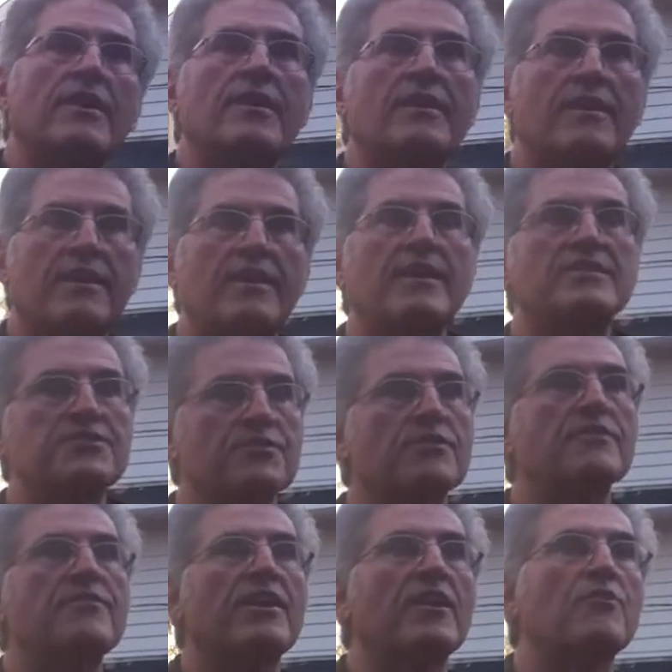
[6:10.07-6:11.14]
I, I,
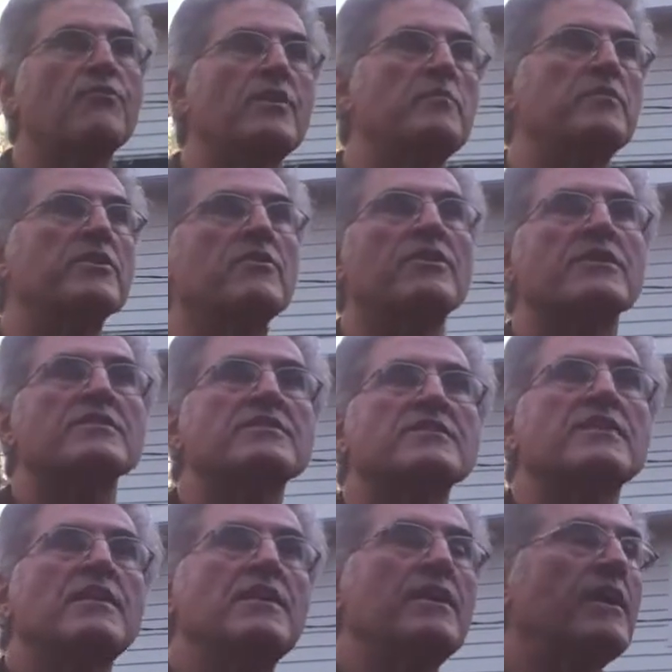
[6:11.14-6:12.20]
certify green
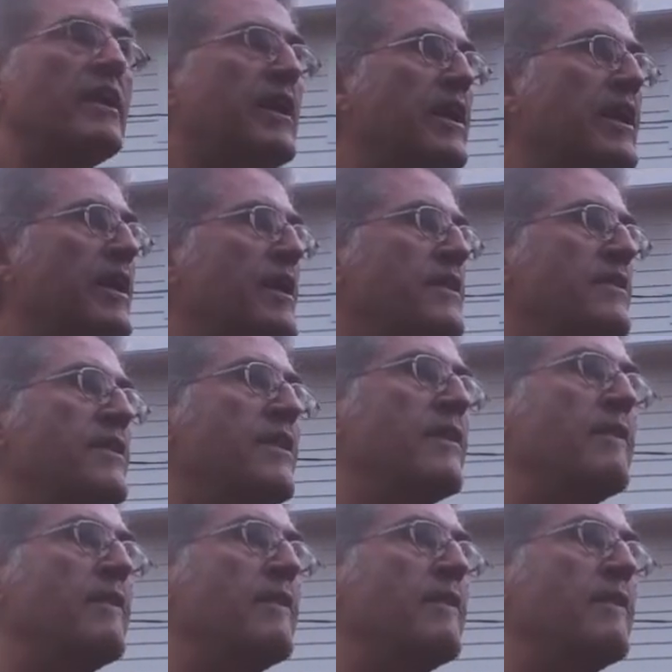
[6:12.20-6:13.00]
buildings, and